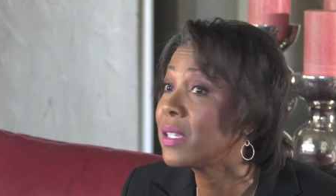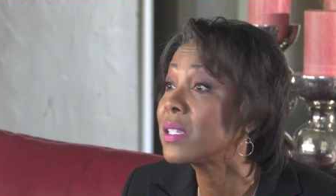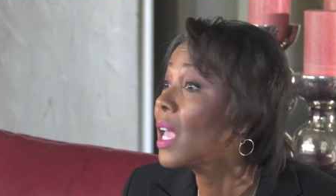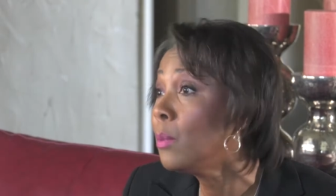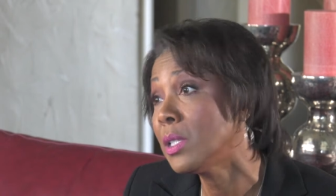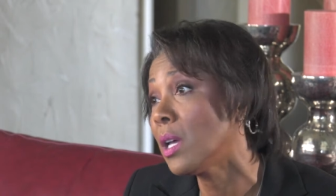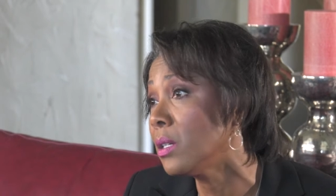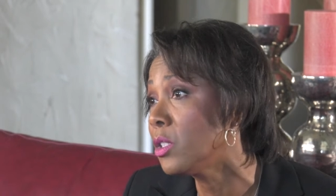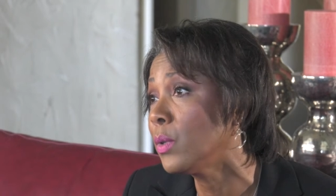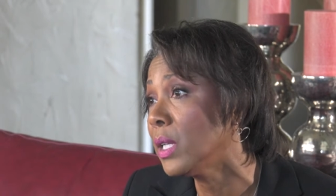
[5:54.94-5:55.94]
that
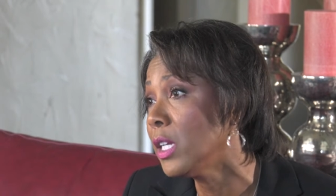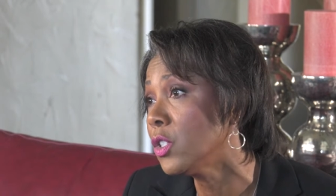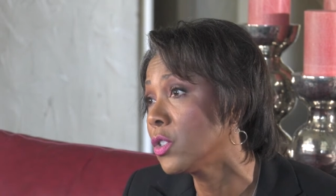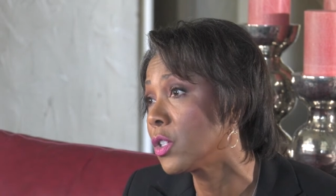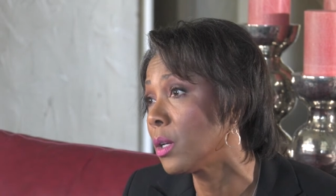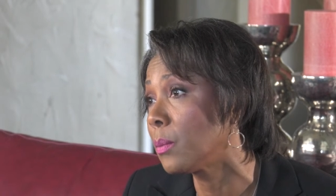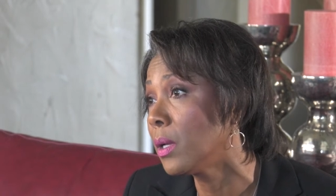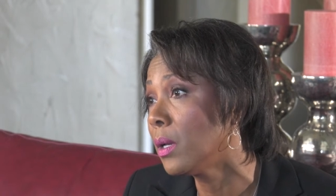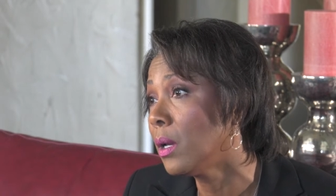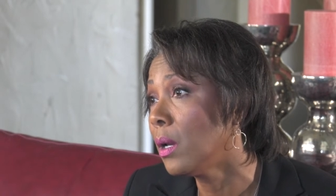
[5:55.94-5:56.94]
sabotage the relationship.
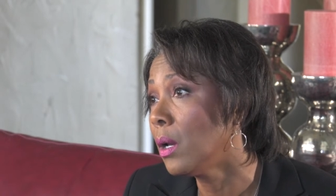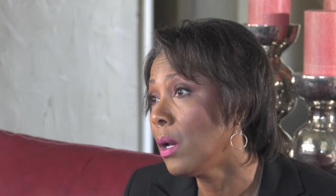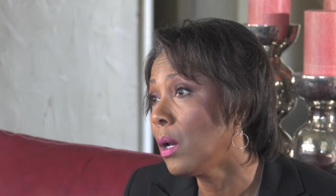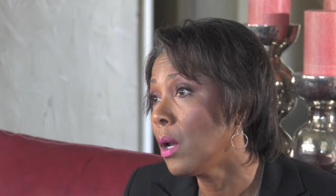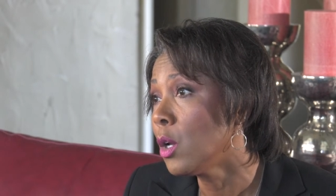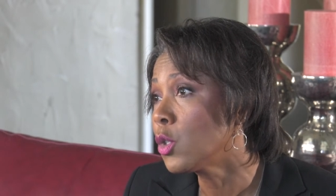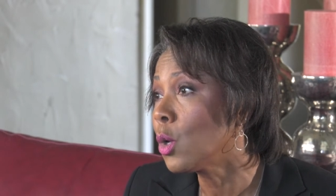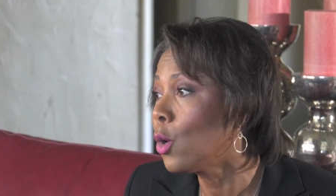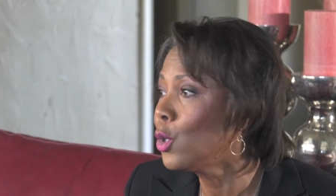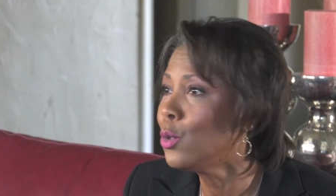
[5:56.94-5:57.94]

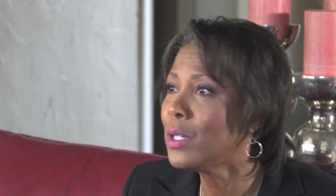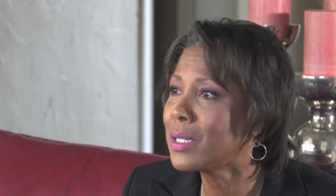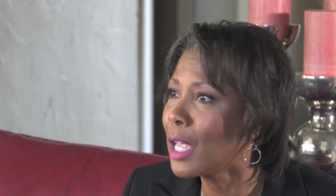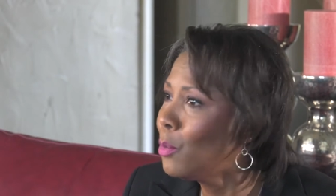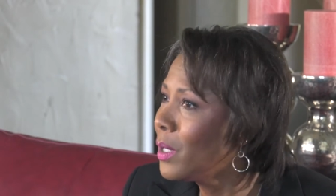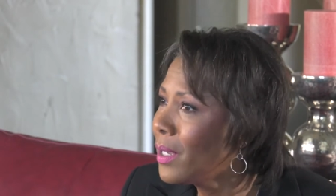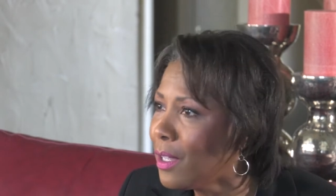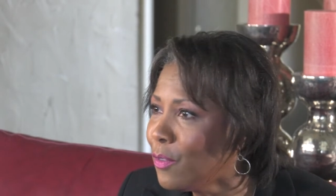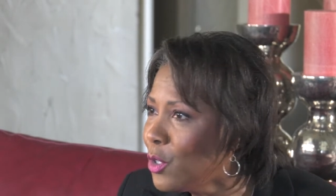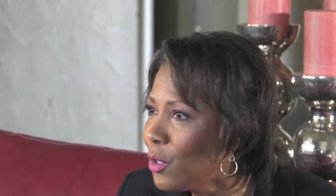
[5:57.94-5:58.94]
So are you
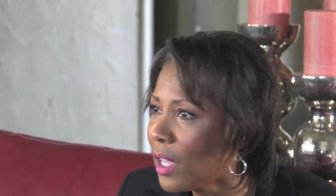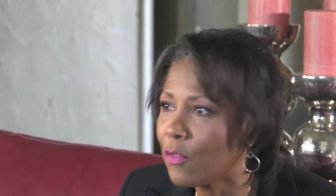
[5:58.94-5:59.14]
disabling love in your